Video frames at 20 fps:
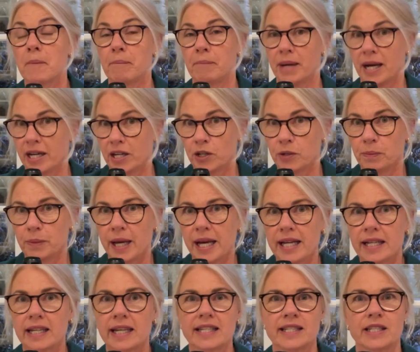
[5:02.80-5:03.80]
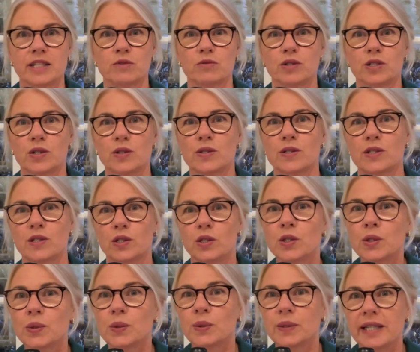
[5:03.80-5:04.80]
BioPak has introduced the
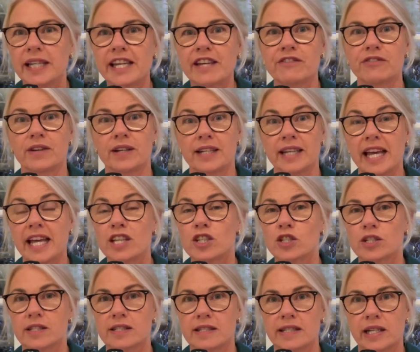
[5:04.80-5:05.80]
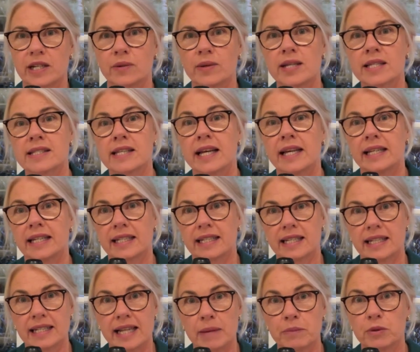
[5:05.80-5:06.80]
new Leaf Nature series in
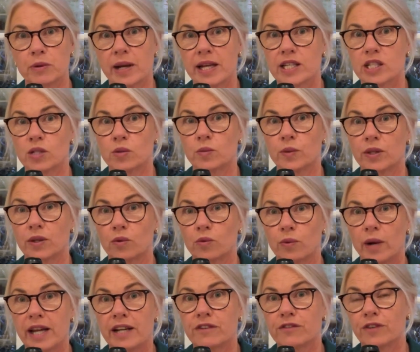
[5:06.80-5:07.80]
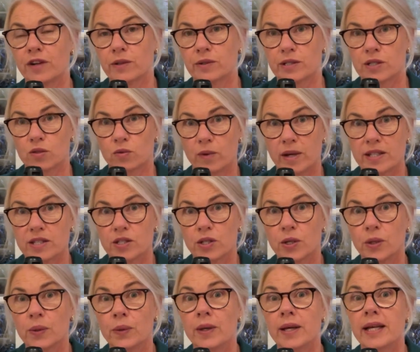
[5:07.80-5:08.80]
collaboration with Rainforest
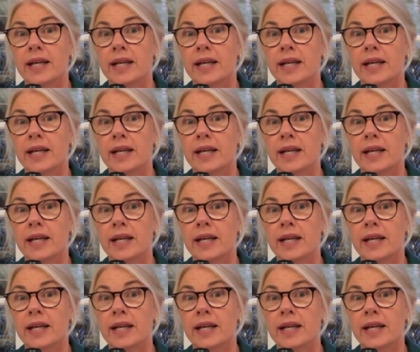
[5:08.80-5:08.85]
Rescue.